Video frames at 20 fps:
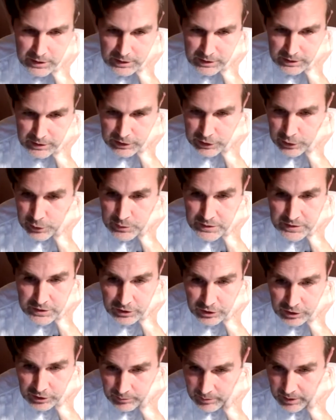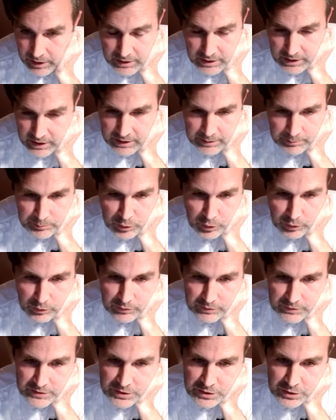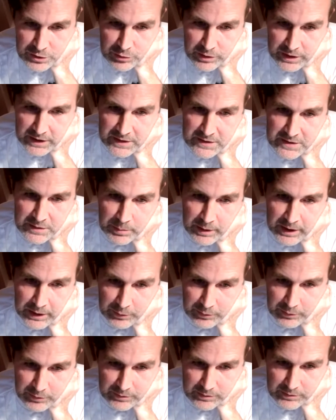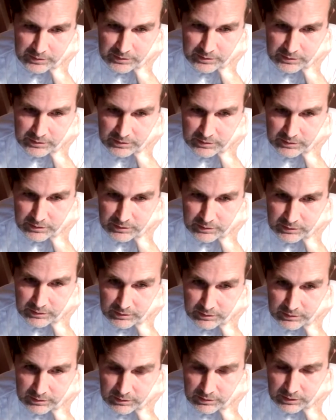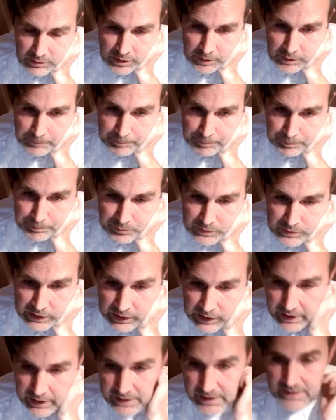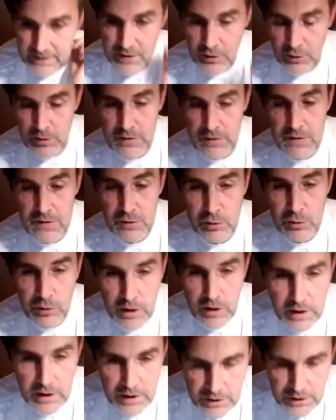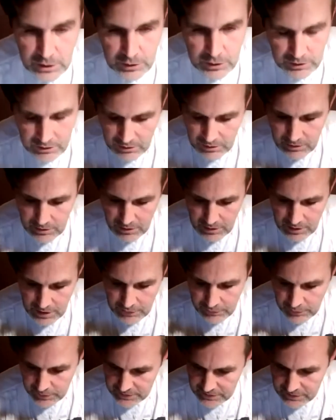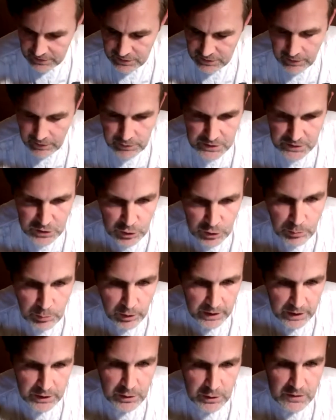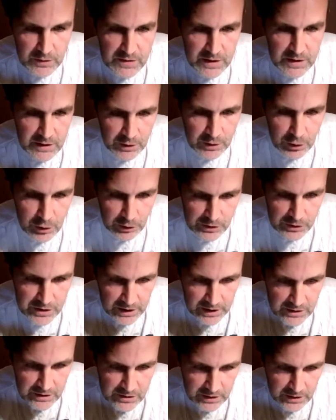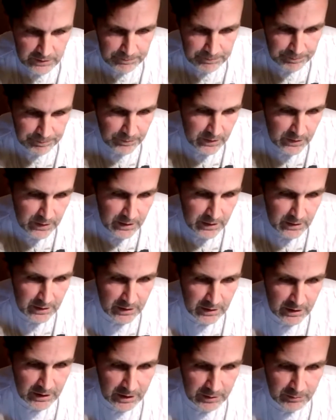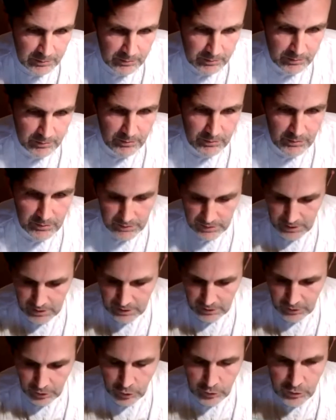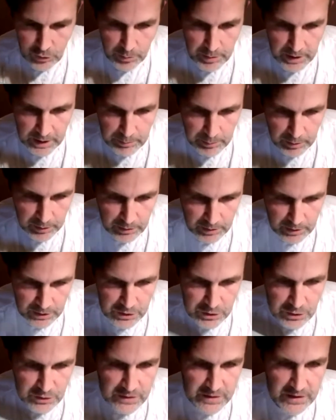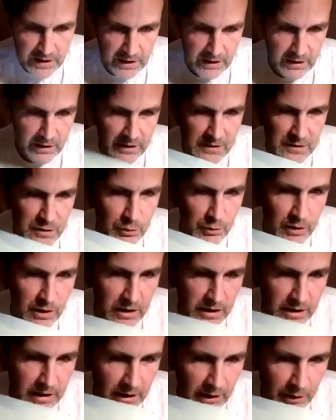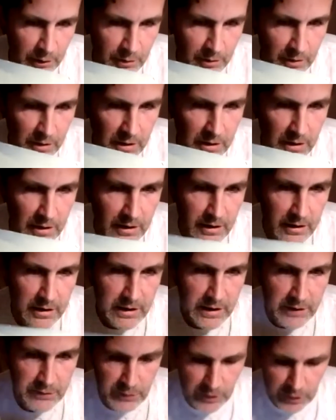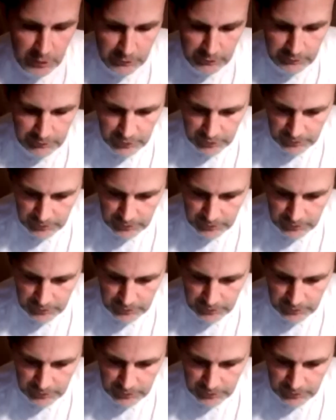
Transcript: loose term. I'm not strict about the light getting on it at all. You can, if it's too bright, you can see the color changing on your paper. It should stay a nice greeny yellow after you've